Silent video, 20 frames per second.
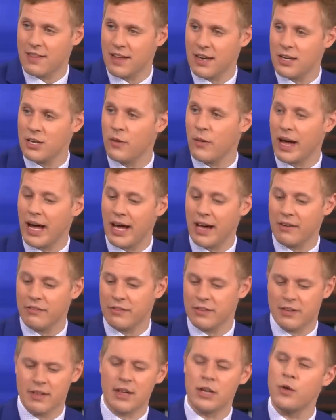then you
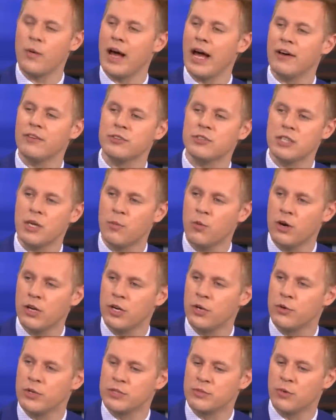have someone
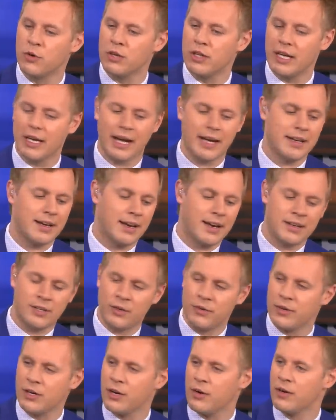who is more like, and I
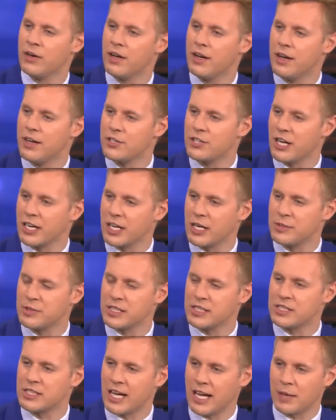don't know John Gibbs'
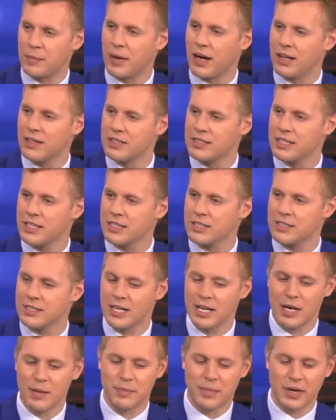exact politics,
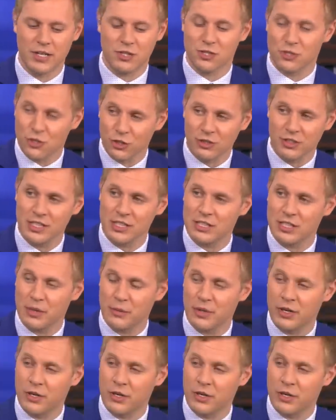but certainly someone